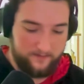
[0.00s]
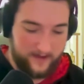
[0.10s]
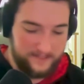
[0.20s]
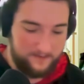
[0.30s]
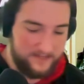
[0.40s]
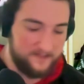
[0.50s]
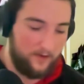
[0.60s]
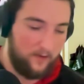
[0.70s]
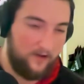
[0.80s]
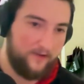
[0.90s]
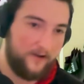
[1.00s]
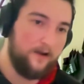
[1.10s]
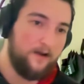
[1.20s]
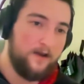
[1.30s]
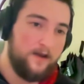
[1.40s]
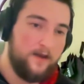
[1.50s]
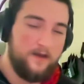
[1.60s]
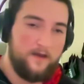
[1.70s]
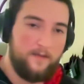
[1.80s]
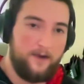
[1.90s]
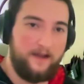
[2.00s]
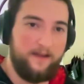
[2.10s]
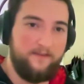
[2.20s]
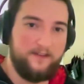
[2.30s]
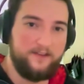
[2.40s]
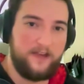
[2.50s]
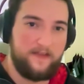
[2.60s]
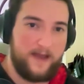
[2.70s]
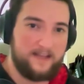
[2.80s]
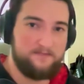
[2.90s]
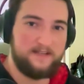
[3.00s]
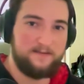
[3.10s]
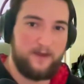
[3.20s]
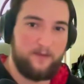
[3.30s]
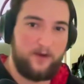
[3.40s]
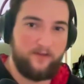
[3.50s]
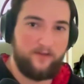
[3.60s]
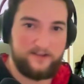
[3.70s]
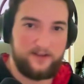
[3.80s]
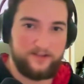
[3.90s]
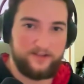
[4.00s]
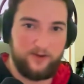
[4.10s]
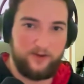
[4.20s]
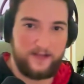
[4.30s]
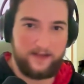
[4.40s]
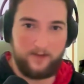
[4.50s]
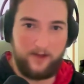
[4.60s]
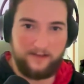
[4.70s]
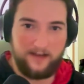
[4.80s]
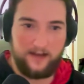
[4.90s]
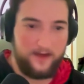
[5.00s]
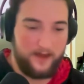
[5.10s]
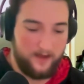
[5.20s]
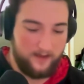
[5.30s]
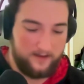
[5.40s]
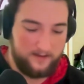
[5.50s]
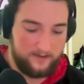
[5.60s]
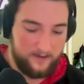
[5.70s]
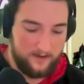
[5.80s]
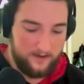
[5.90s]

maximizes my welfare, but if the chain that maximizes my welfare is also 12 second block time and